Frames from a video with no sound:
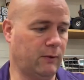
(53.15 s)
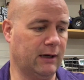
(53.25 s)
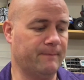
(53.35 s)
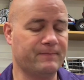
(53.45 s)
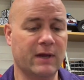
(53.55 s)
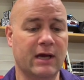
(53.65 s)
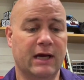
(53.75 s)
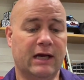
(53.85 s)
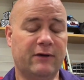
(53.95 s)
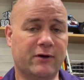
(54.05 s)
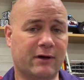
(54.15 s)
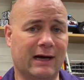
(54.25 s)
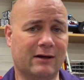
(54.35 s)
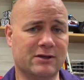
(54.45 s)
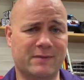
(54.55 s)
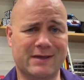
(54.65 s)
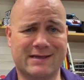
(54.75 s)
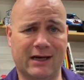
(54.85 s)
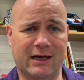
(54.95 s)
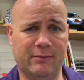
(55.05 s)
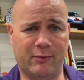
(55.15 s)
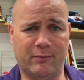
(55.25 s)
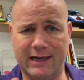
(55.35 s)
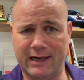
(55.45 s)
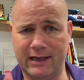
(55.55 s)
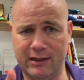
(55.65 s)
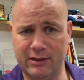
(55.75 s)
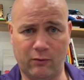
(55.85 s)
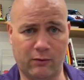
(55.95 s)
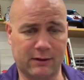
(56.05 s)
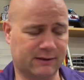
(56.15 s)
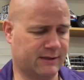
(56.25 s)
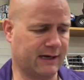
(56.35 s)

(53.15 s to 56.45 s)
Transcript: Well, if your goggles have been set up by your